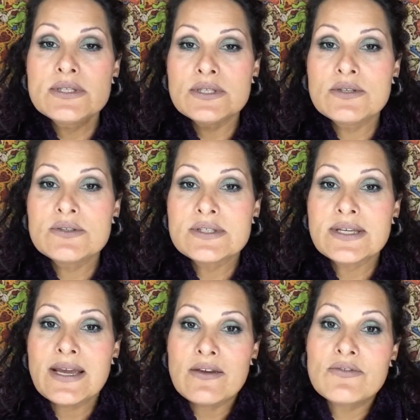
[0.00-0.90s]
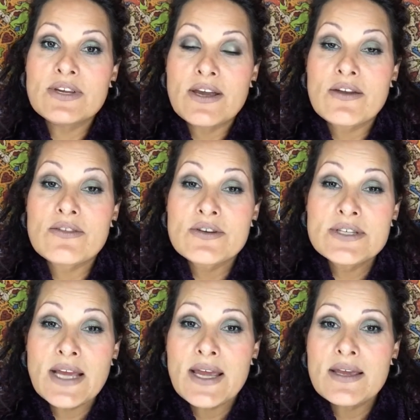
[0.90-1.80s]
to use it every other
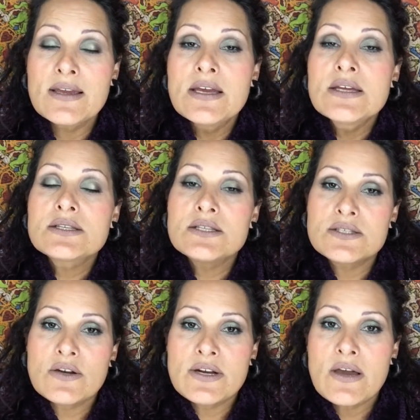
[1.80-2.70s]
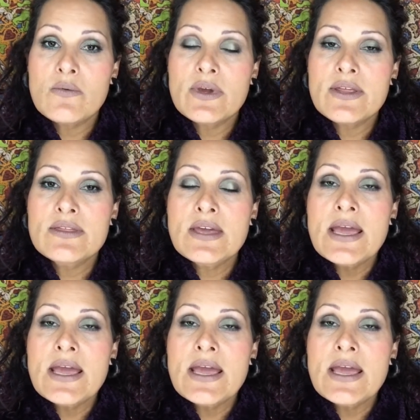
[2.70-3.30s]
day to start out with.